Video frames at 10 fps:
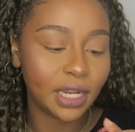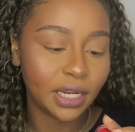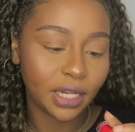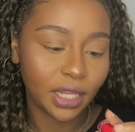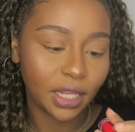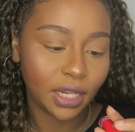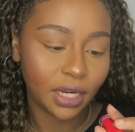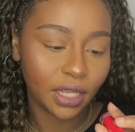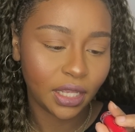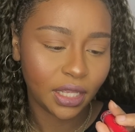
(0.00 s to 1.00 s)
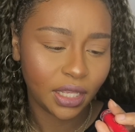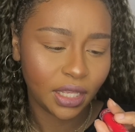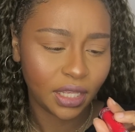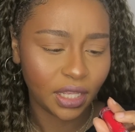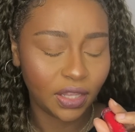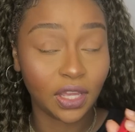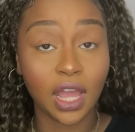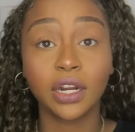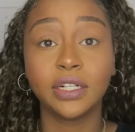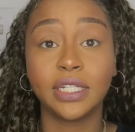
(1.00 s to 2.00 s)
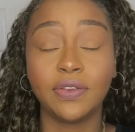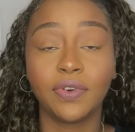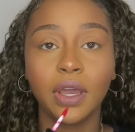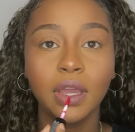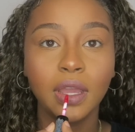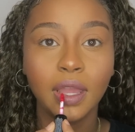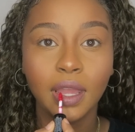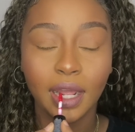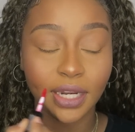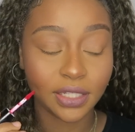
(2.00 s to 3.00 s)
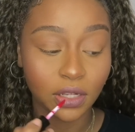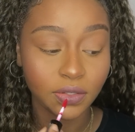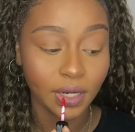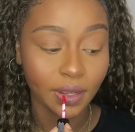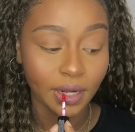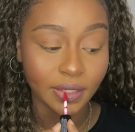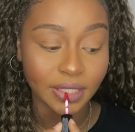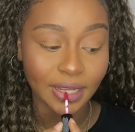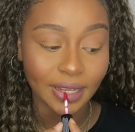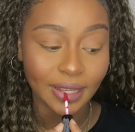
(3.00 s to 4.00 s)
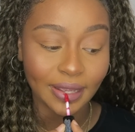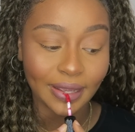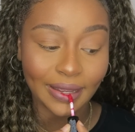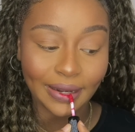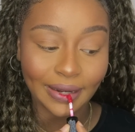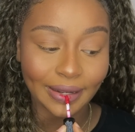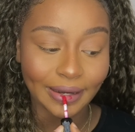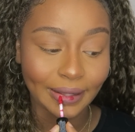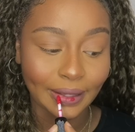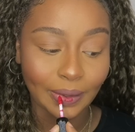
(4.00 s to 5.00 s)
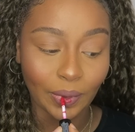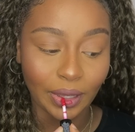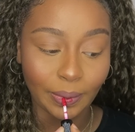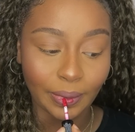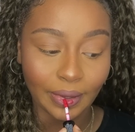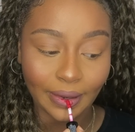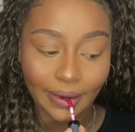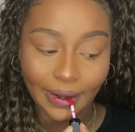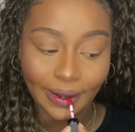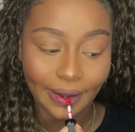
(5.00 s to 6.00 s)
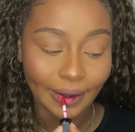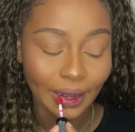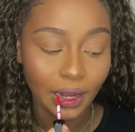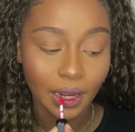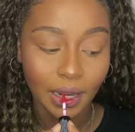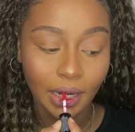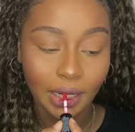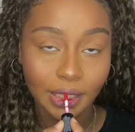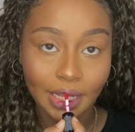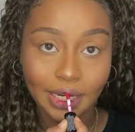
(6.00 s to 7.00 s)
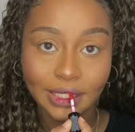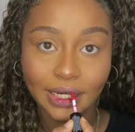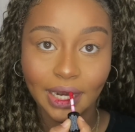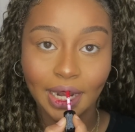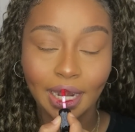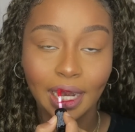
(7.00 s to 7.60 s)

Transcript: London in the color Diva, and this is also liquid lipstick. I'm just gonna swipe in the center,